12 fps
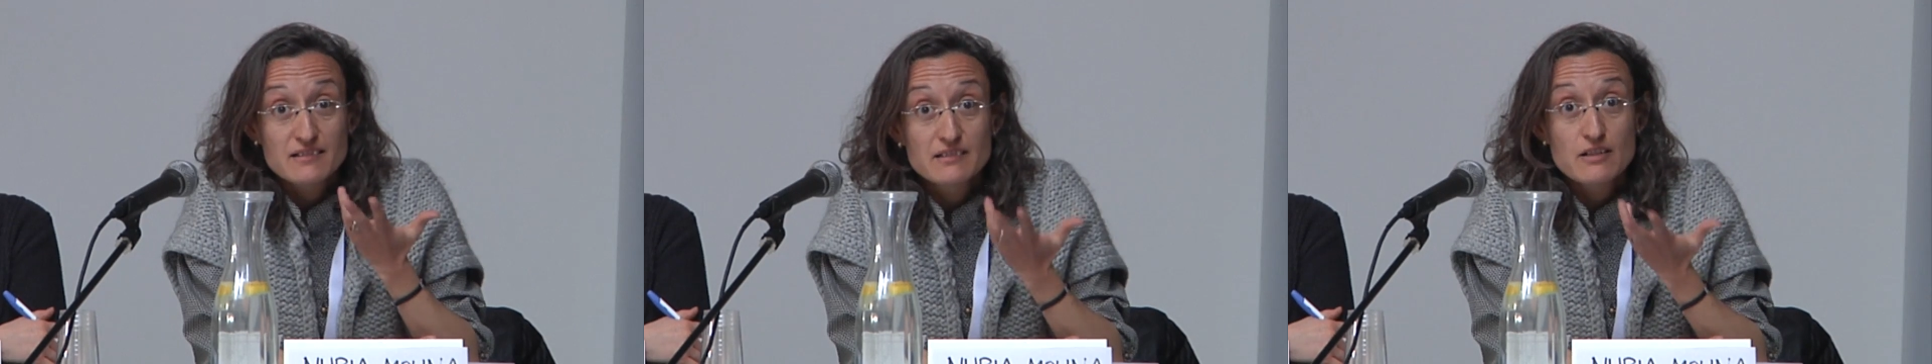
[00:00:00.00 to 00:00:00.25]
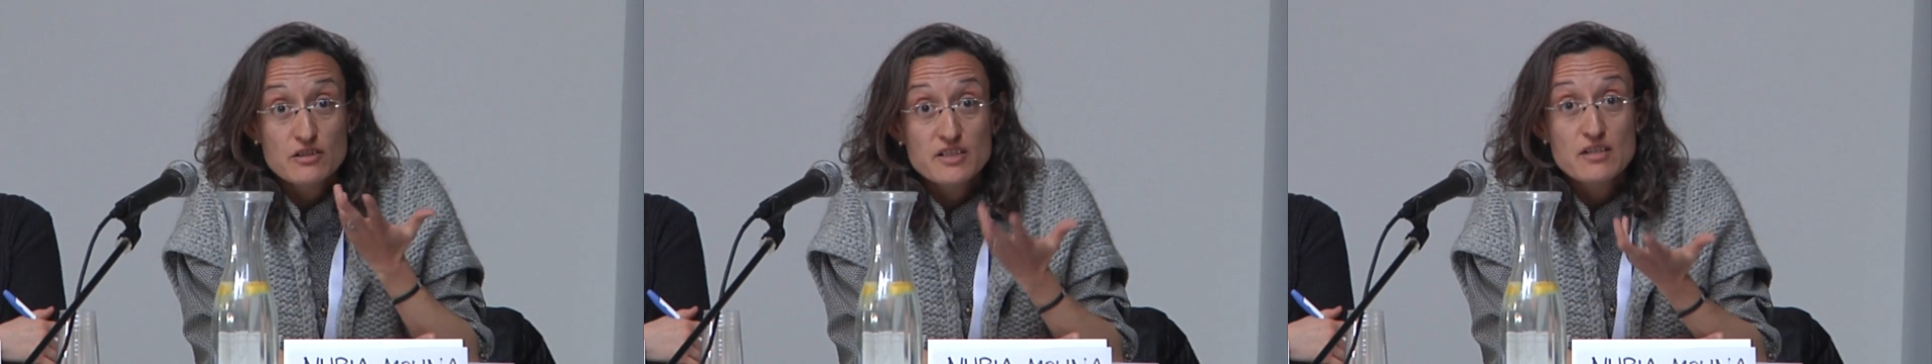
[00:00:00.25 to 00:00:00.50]

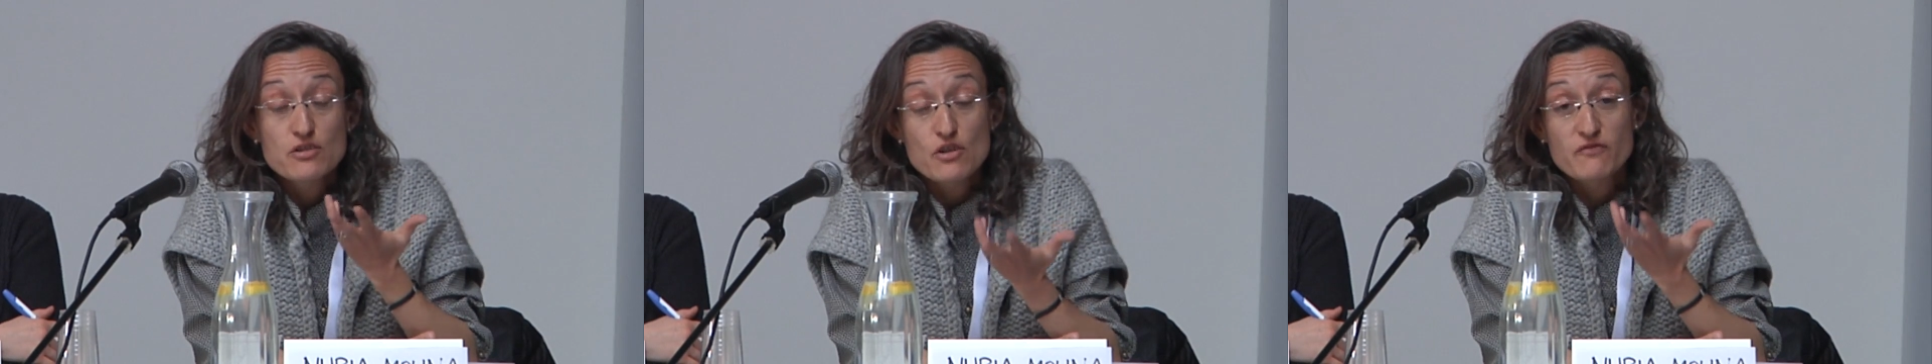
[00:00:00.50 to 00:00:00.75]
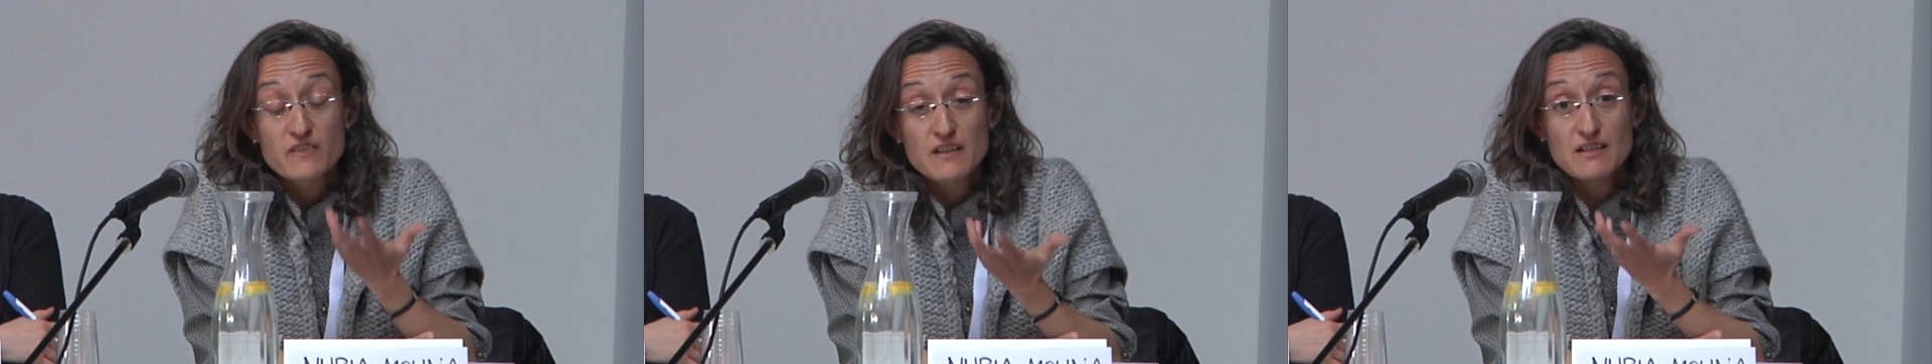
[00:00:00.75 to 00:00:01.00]
the consensus
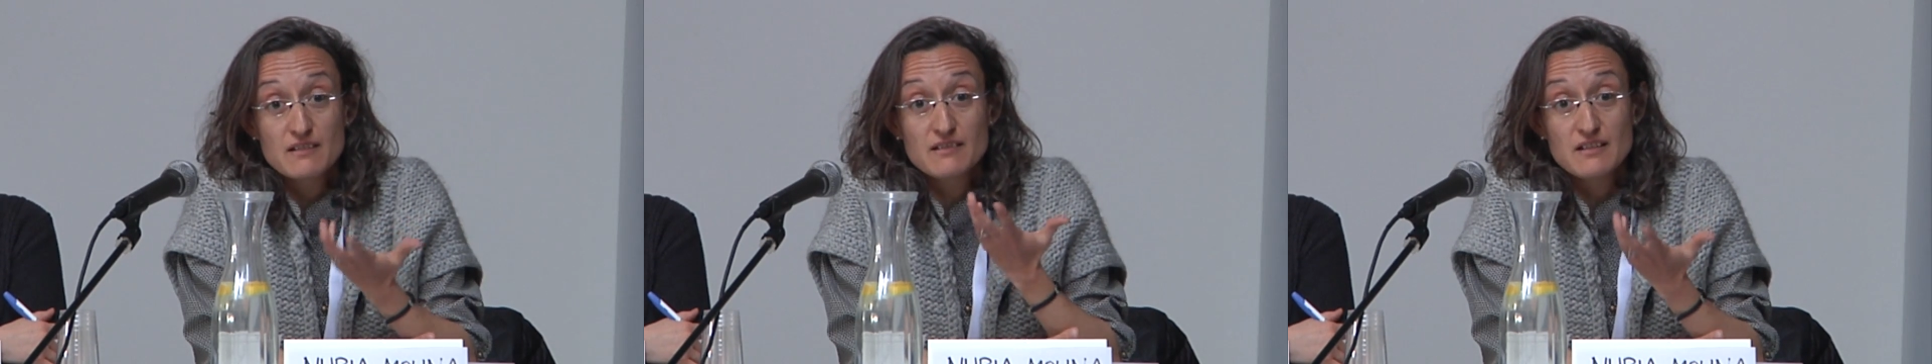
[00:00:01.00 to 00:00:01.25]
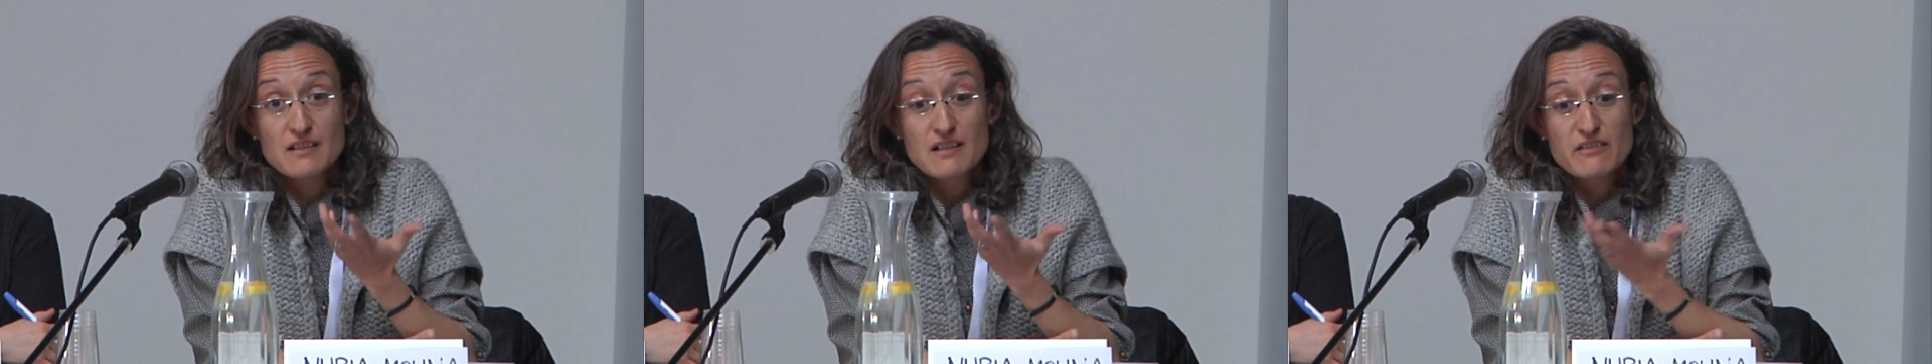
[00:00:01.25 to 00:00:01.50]
of
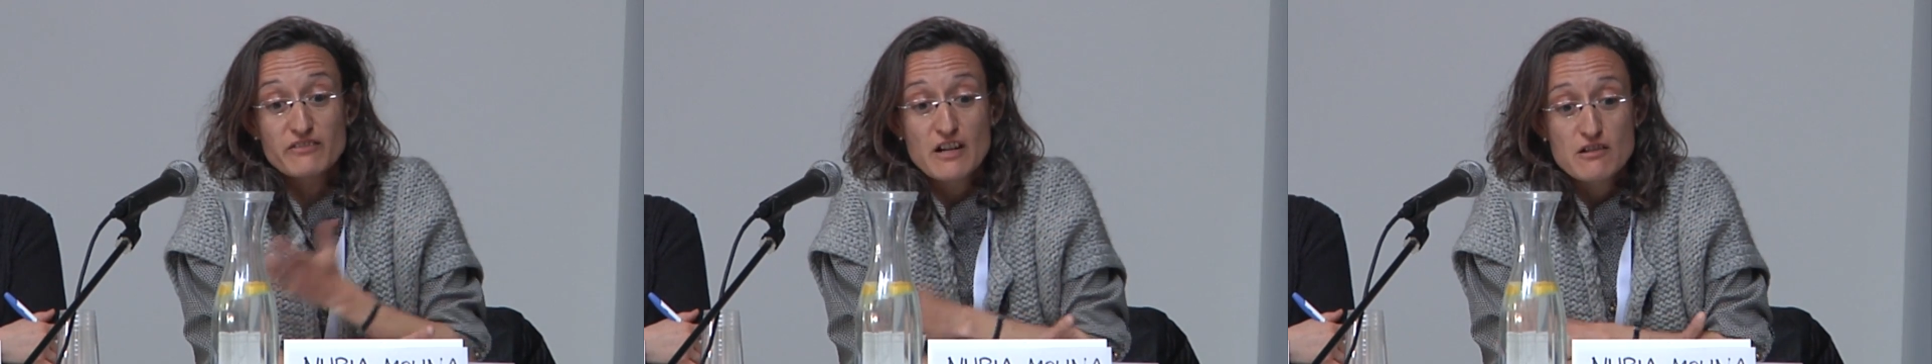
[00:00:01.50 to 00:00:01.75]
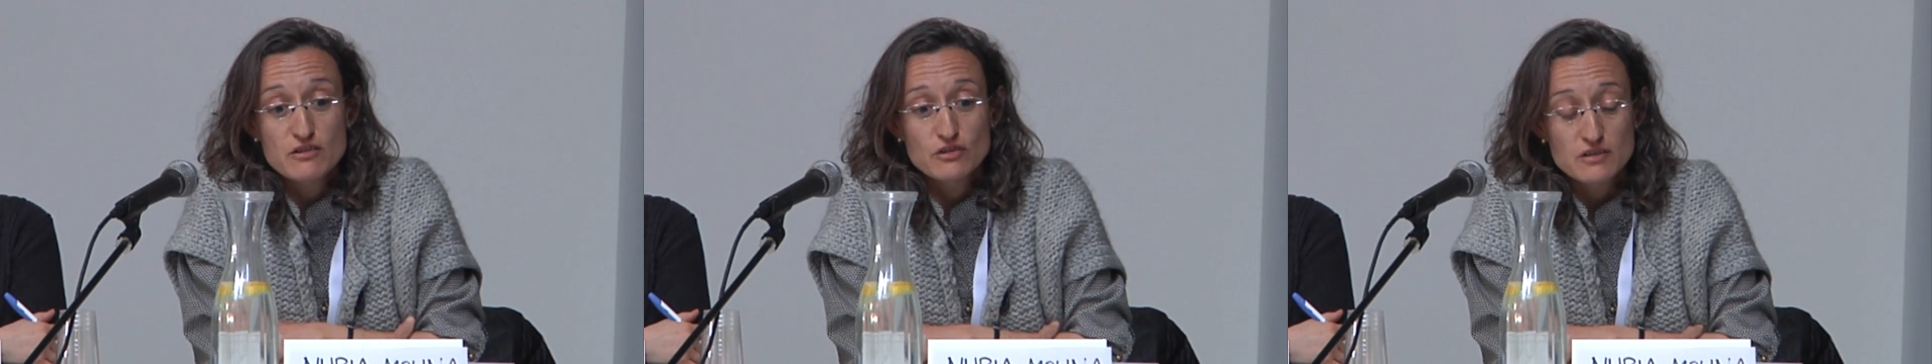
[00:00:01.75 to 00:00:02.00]
the
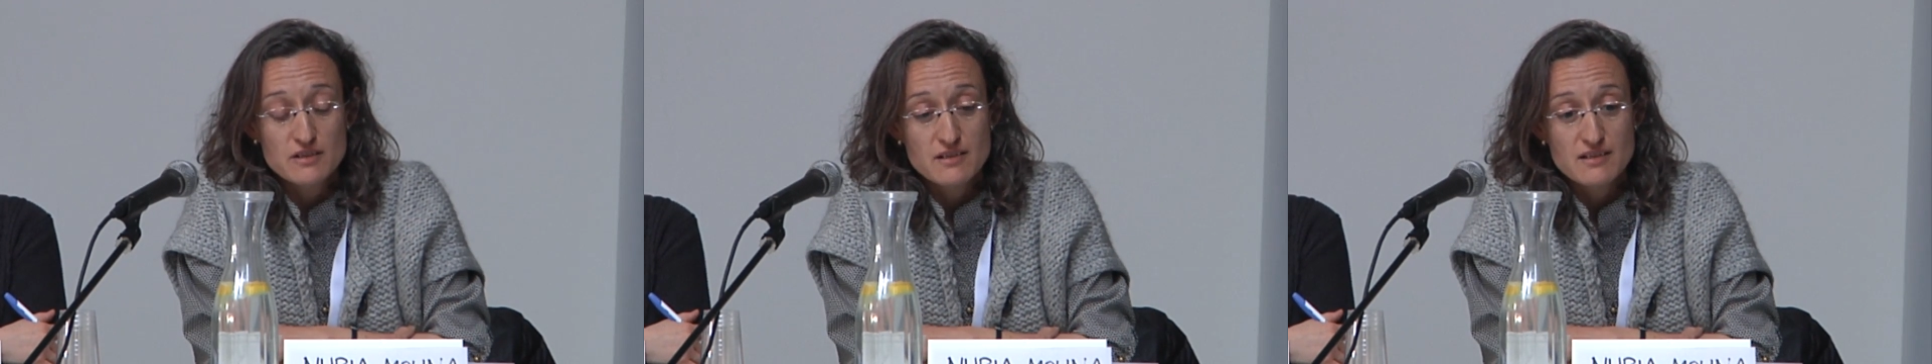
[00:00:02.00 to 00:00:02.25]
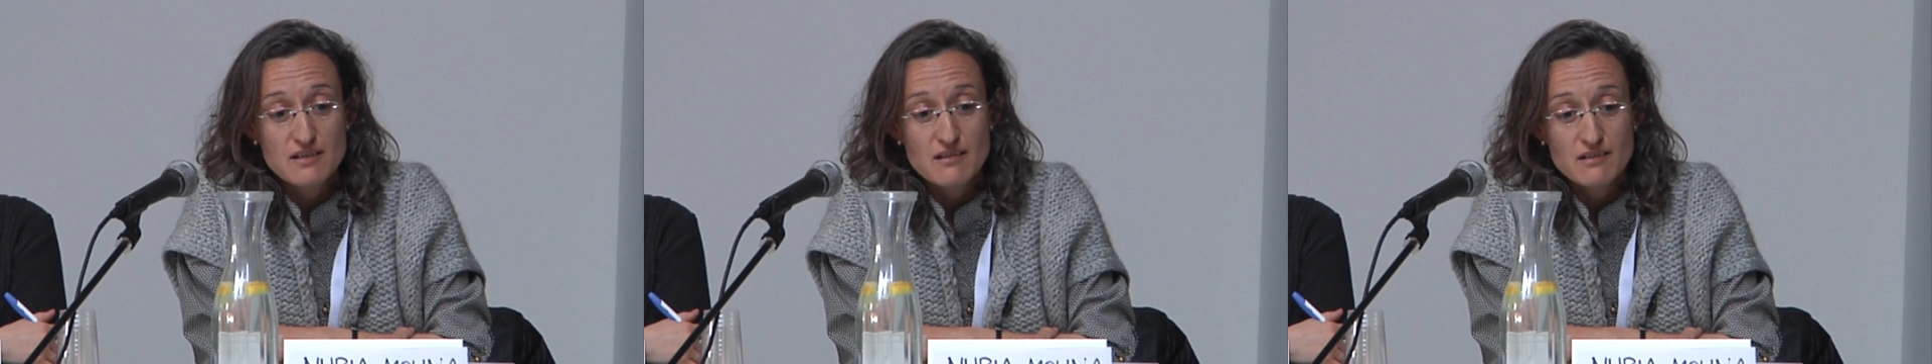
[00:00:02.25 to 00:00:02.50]

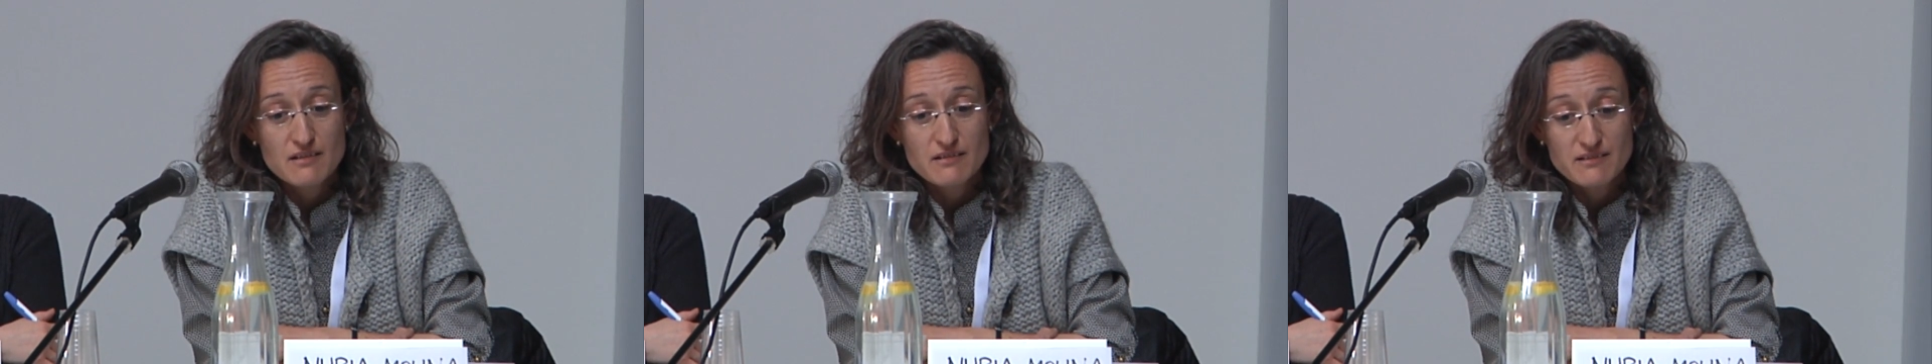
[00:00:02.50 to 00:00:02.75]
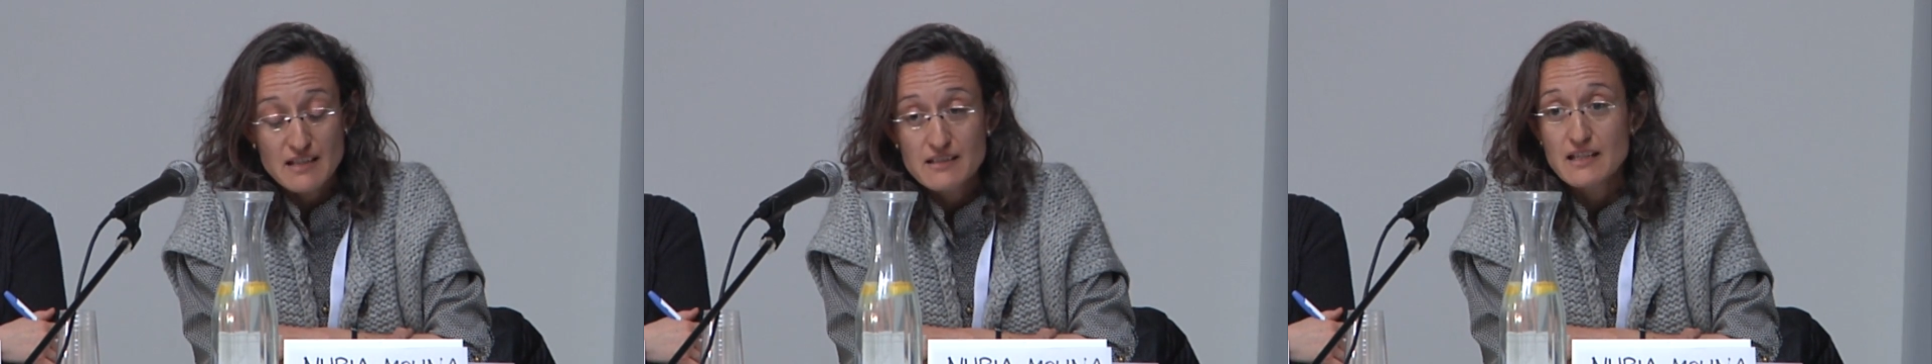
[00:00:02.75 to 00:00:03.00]
heterodox
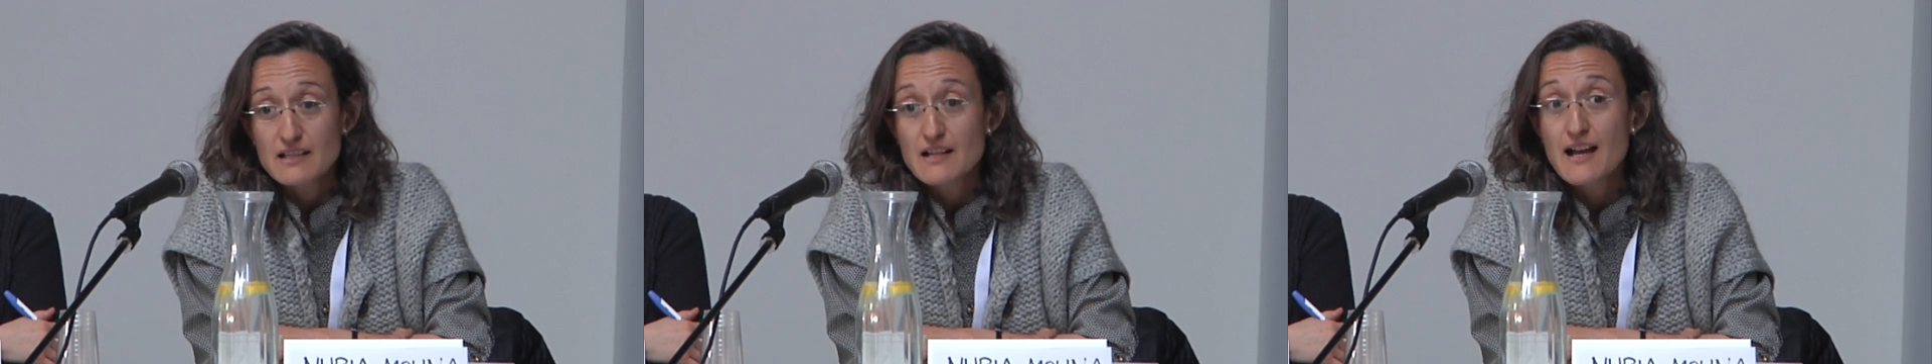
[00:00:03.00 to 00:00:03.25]
thinking.